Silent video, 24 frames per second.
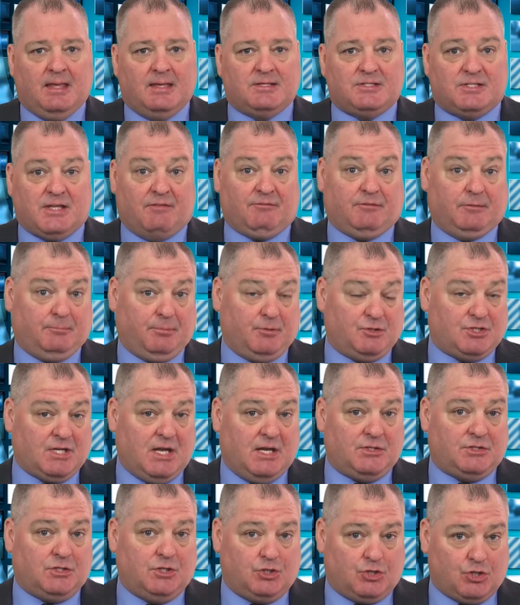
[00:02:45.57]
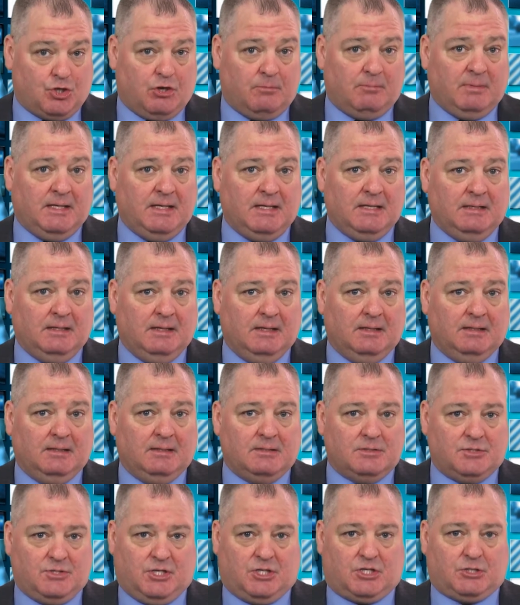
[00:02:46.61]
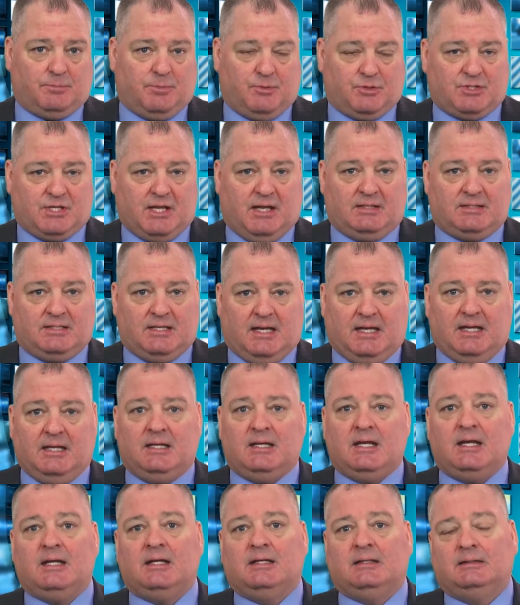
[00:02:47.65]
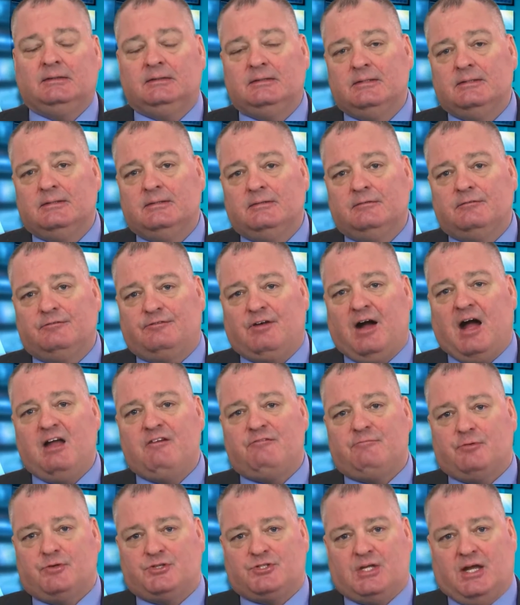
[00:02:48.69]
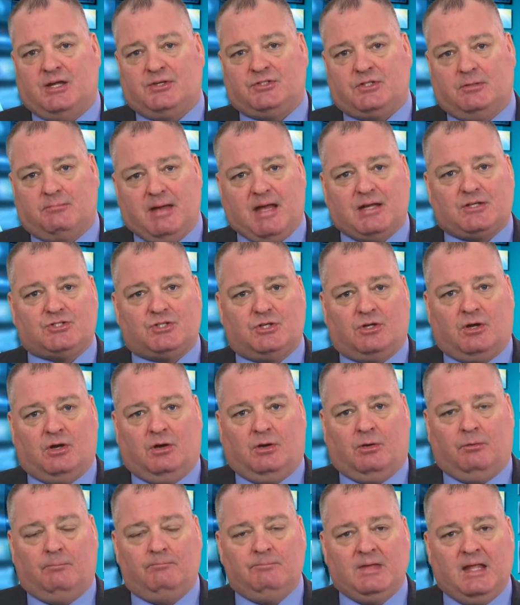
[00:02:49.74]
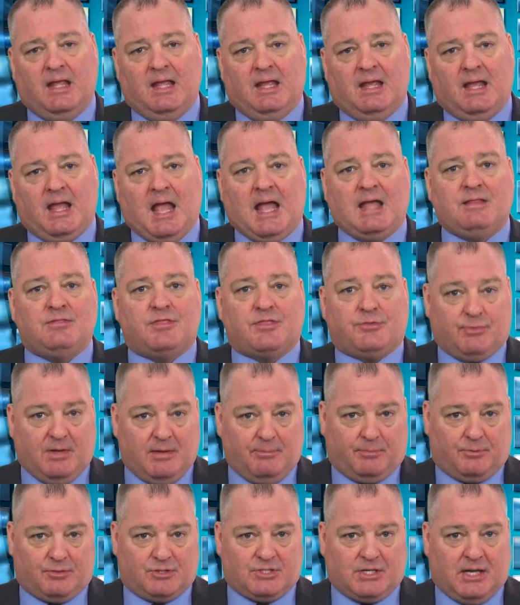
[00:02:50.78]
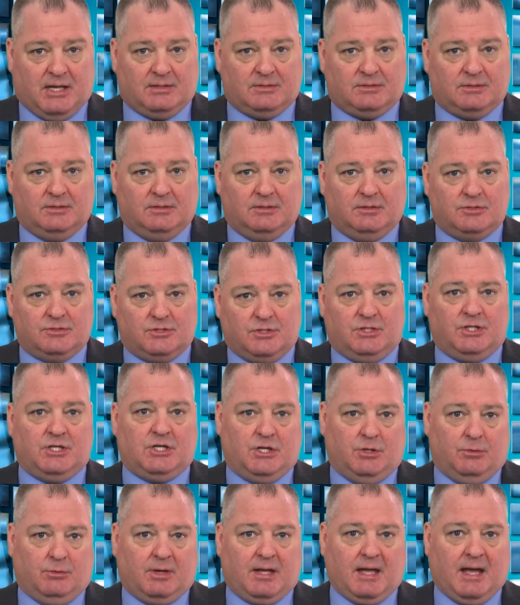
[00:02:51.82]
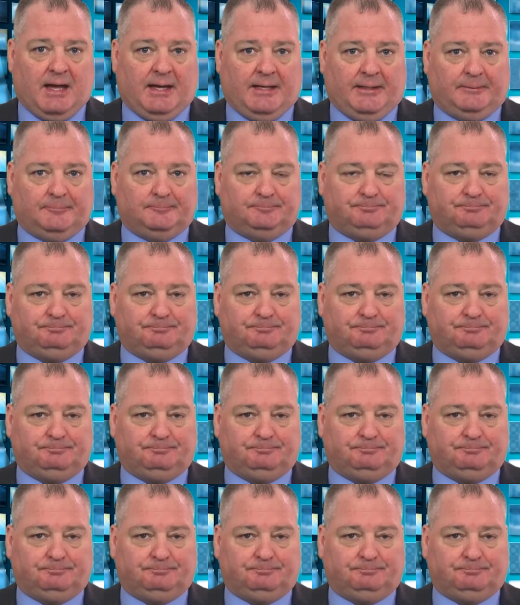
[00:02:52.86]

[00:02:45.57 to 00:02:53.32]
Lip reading: 7% to Germany, 6% to India, 5% to Mexico, and 3% to the UK.